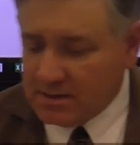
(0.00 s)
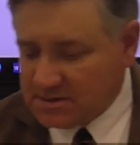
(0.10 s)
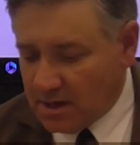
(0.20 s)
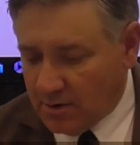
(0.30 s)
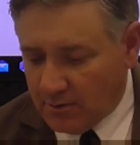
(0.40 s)

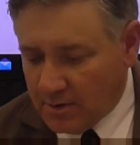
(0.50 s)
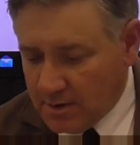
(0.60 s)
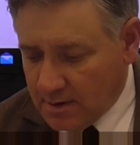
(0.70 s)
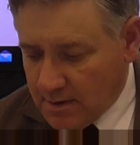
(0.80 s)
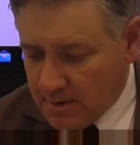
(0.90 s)

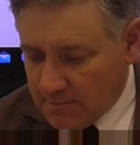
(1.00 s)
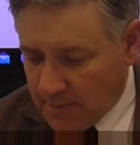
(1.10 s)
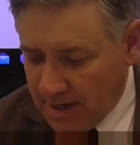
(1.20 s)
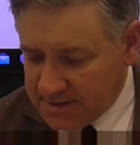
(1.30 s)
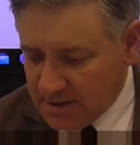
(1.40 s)
So
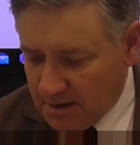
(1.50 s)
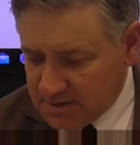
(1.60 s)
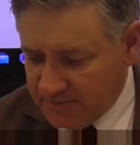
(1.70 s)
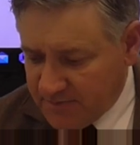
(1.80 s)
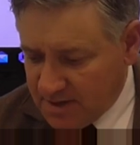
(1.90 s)
my
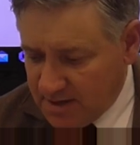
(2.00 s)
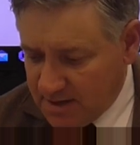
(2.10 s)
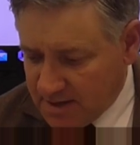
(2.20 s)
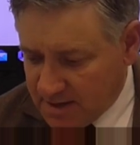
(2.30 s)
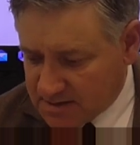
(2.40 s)
delta
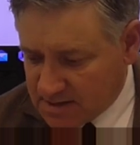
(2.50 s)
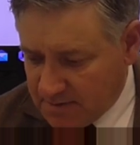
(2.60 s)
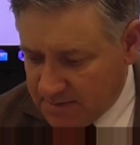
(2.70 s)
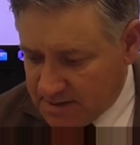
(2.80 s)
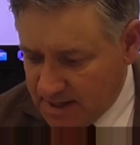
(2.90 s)
V is
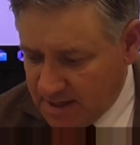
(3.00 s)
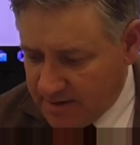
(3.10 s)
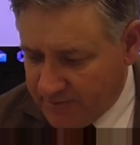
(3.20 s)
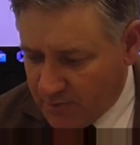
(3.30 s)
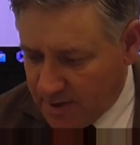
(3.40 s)
going to be
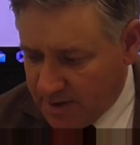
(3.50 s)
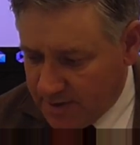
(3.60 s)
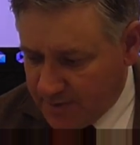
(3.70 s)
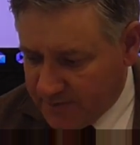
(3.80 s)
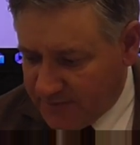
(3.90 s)
negative
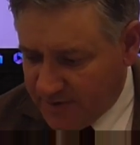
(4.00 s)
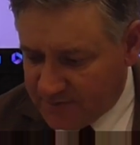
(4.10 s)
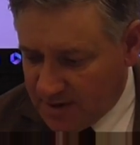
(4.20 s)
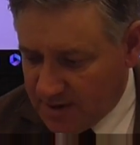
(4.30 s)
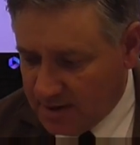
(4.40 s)

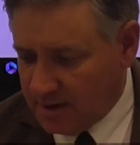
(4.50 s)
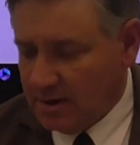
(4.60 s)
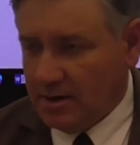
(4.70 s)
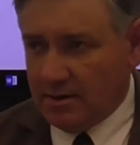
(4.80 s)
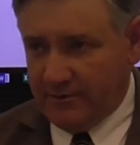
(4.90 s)
150
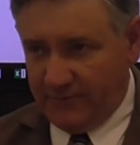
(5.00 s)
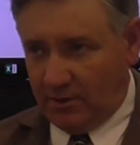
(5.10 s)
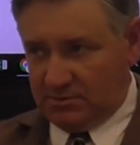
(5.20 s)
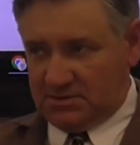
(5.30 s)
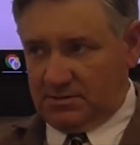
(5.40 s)

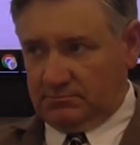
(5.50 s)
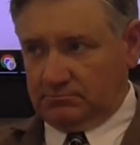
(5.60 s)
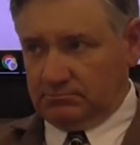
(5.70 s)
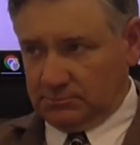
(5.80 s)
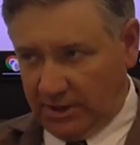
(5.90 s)
volts.
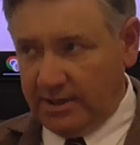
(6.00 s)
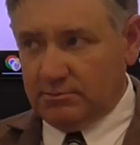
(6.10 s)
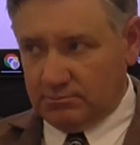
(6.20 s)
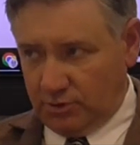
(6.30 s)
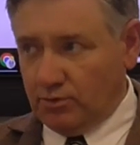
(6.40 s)

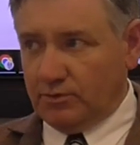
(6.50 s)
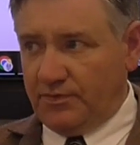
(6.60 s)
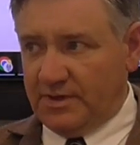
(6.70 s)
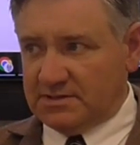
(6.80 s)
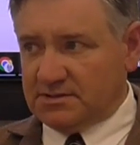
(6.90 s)
Okay? Cool
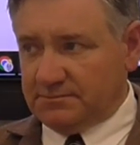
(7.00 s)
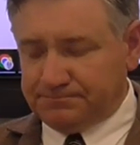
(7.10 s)
with this?